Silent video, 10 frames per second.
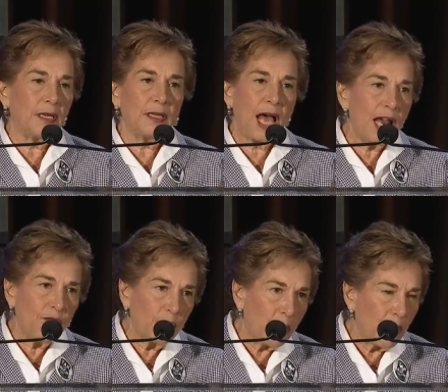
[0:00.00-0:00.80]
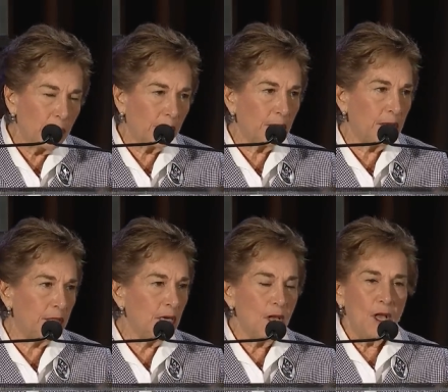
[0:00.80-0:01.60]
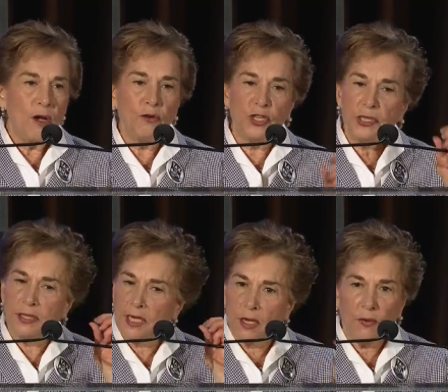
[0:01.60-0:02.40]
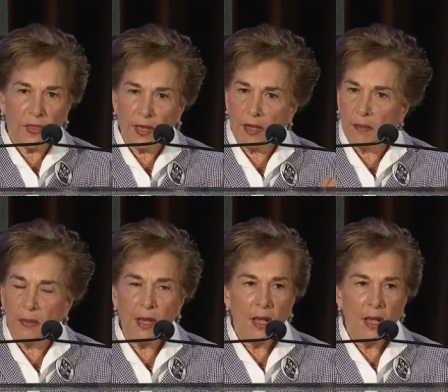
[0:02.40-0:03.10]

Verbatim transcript: a lot of Republicans who just stick with him